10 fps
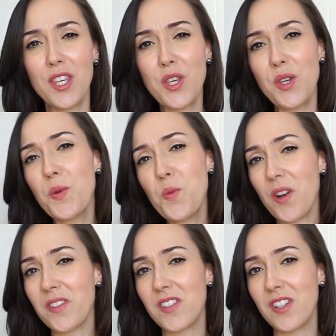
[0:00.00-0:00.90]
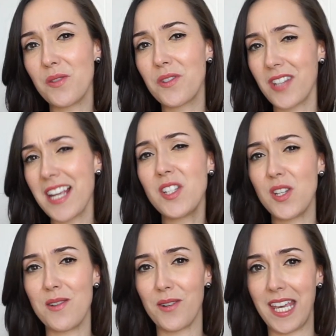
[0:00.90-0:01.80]
you want to say to
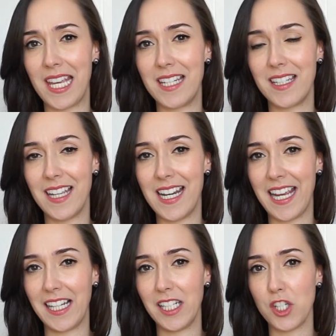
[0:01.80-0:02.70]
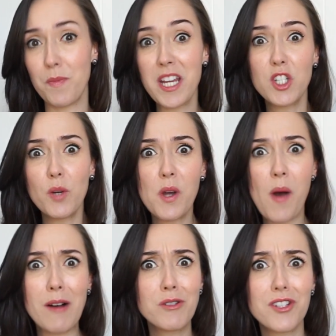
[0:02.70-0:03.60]
your kid in English, but you don't know
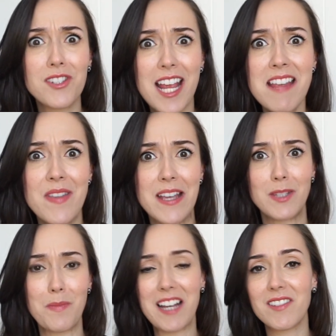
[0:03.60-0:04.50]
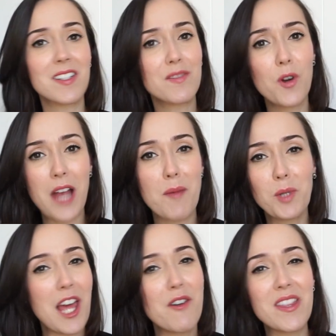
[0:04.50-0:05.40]
how to say this because it's
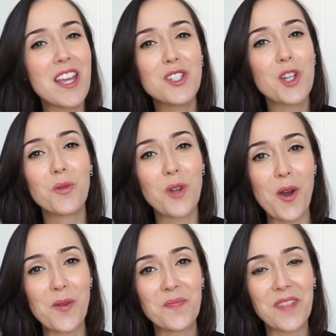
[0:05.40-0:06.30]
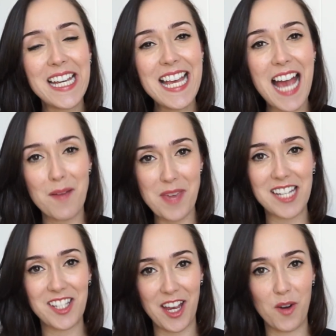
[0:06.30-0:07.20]
vocabulary that you don't know. I'm
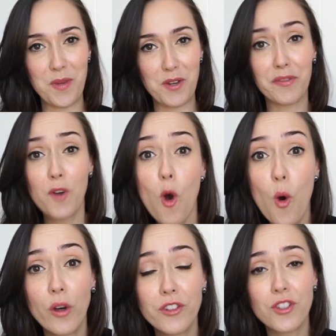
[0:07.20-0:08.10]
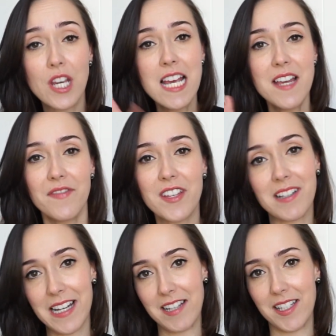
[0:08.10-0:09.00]
here to help you. Of course,
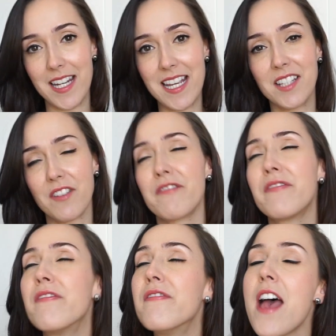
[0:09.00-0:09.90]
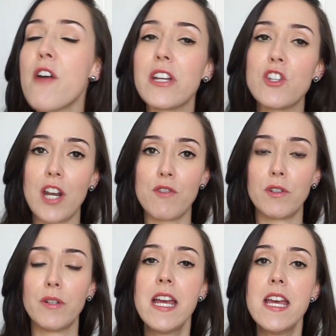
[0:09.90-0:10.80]
this list is very
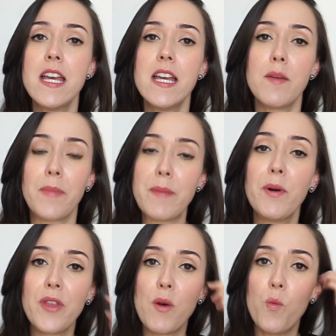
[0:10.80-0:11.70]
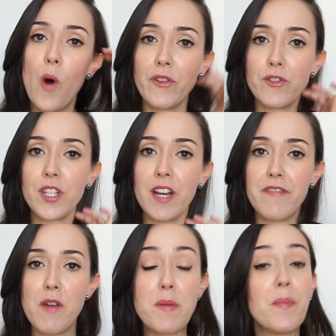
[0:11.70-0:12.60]
general. People that want a
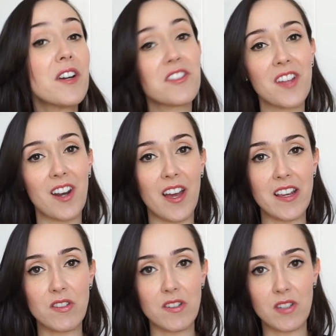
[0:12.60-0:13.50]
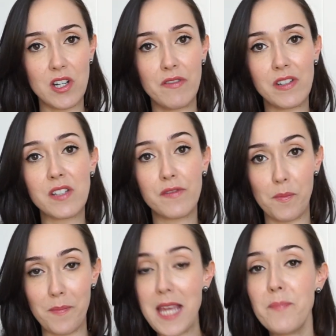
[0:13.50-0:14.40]
very personalized service
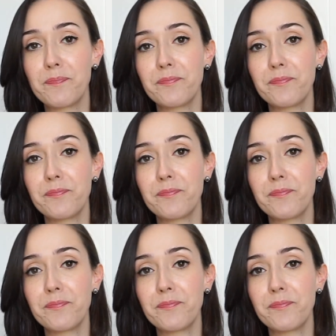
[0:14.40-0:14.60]
from me